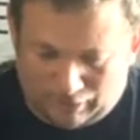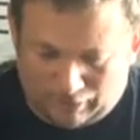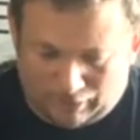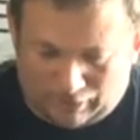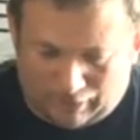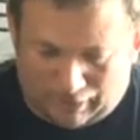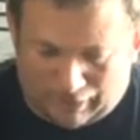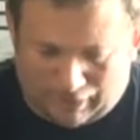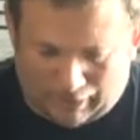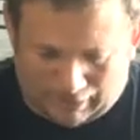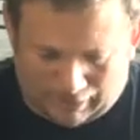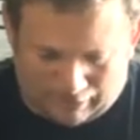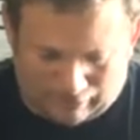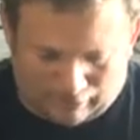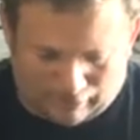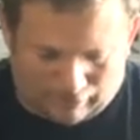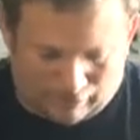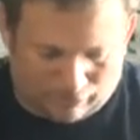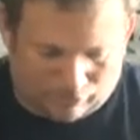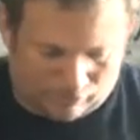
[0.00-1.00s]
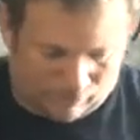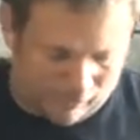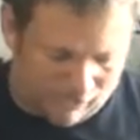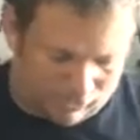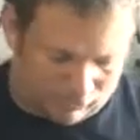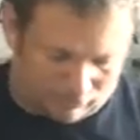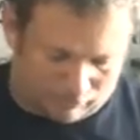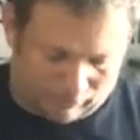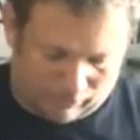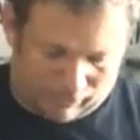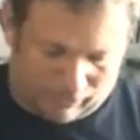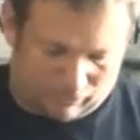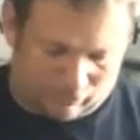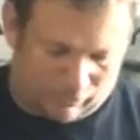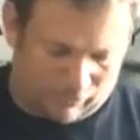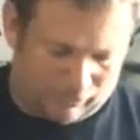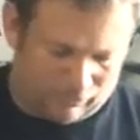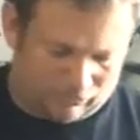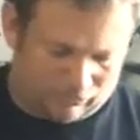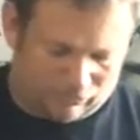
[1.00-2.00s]
And last but not
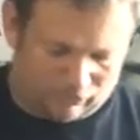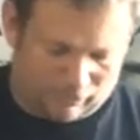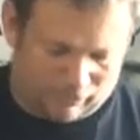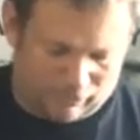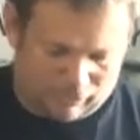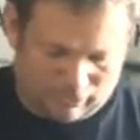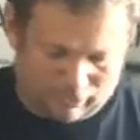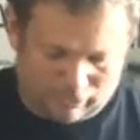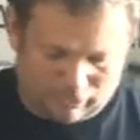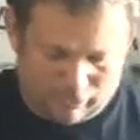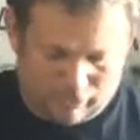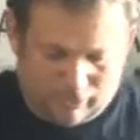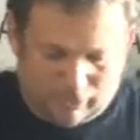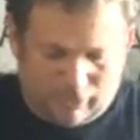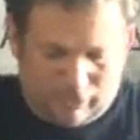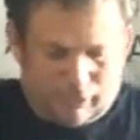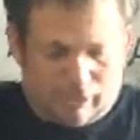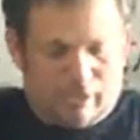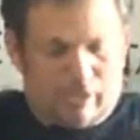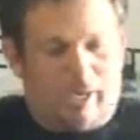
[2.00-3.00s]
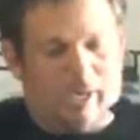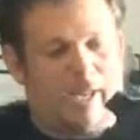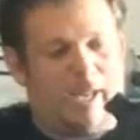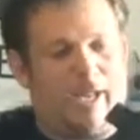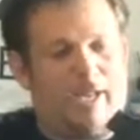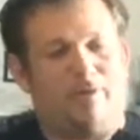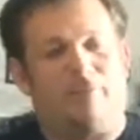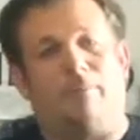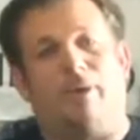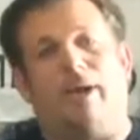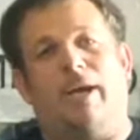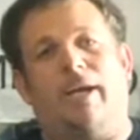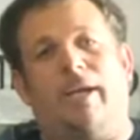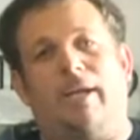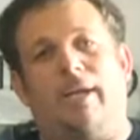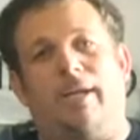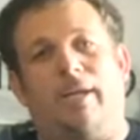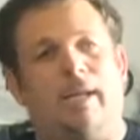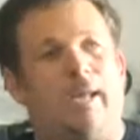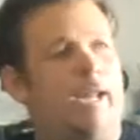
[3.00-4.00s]
least, I have
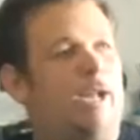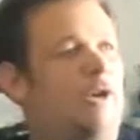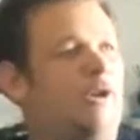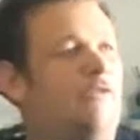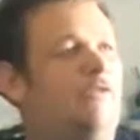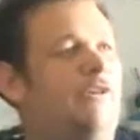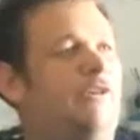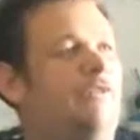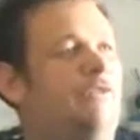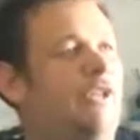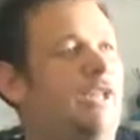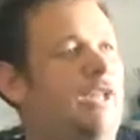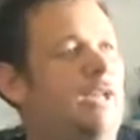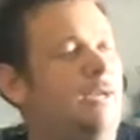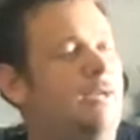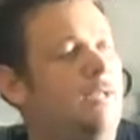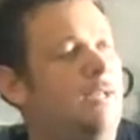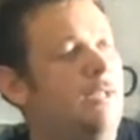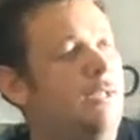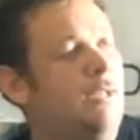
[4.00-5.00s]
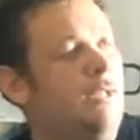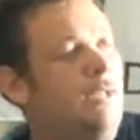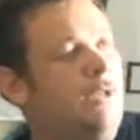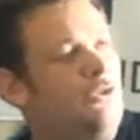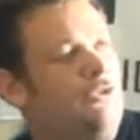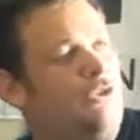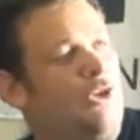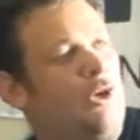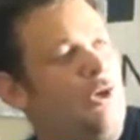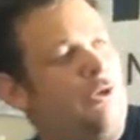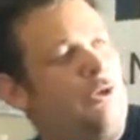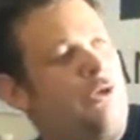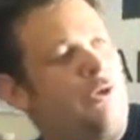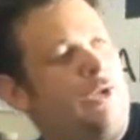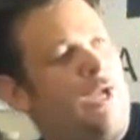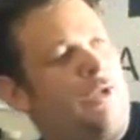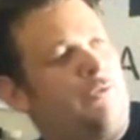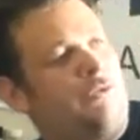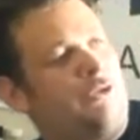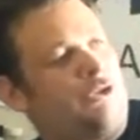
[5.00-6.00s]
my AR-15. So you
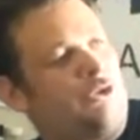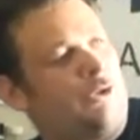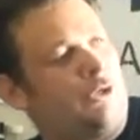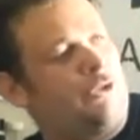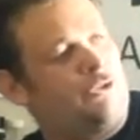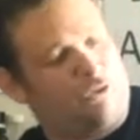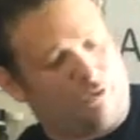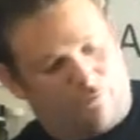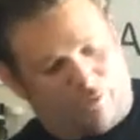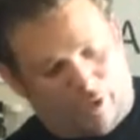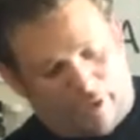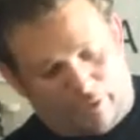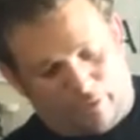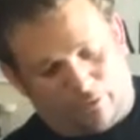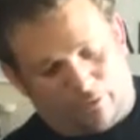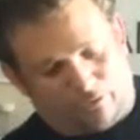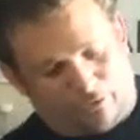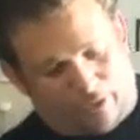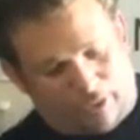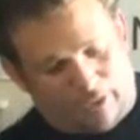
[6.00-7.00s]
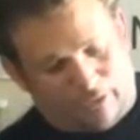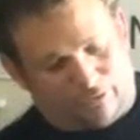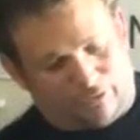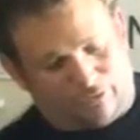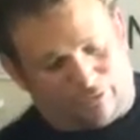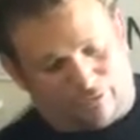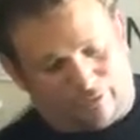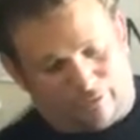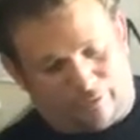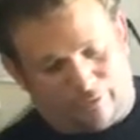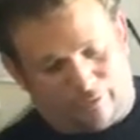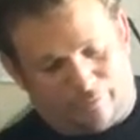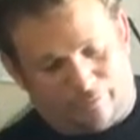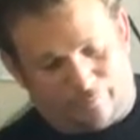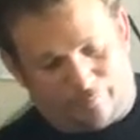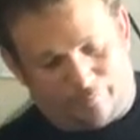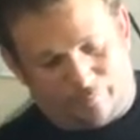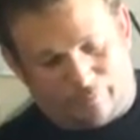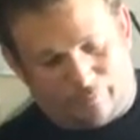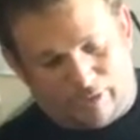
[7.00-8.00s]
have your choice of iron sights.
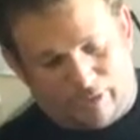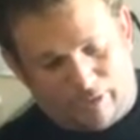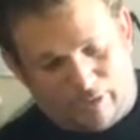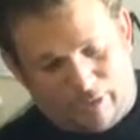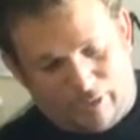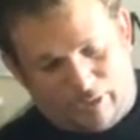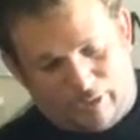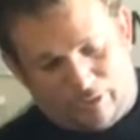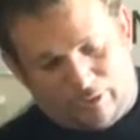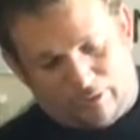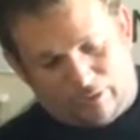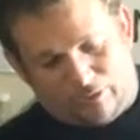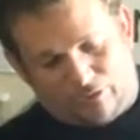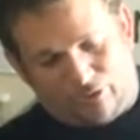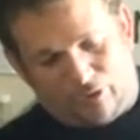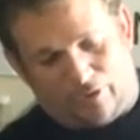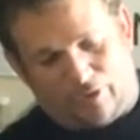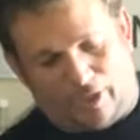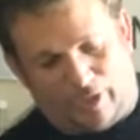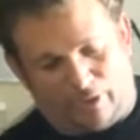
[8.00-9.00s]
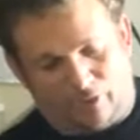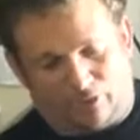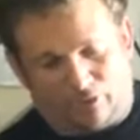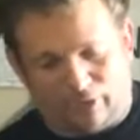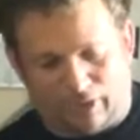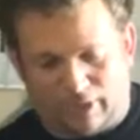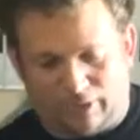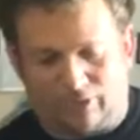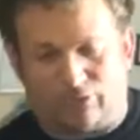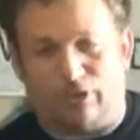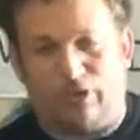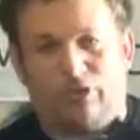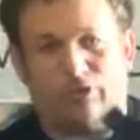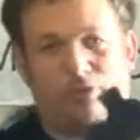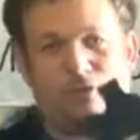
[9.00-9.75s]
So the iron sights, these are